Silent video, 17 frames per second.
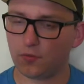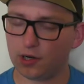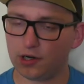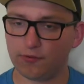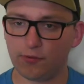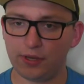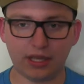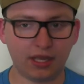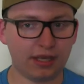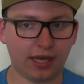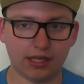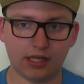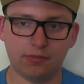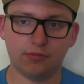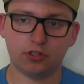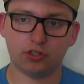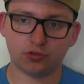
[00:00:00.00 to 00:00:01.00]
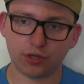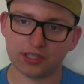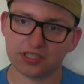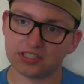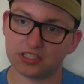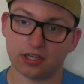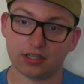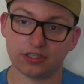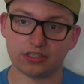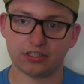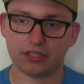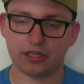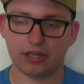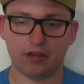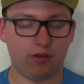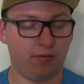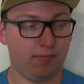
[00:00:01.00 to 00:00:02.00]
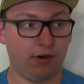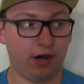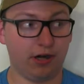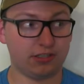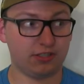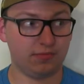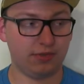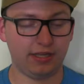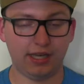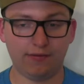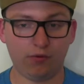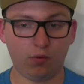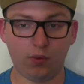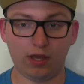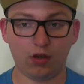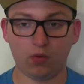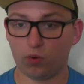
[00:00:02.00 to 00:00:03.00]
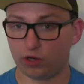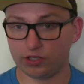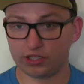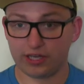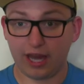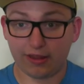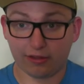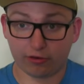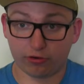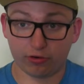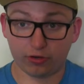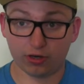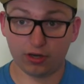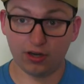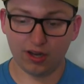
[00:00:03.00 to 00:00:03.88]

What if we could get them to trust us? Is there possibly even we could work together?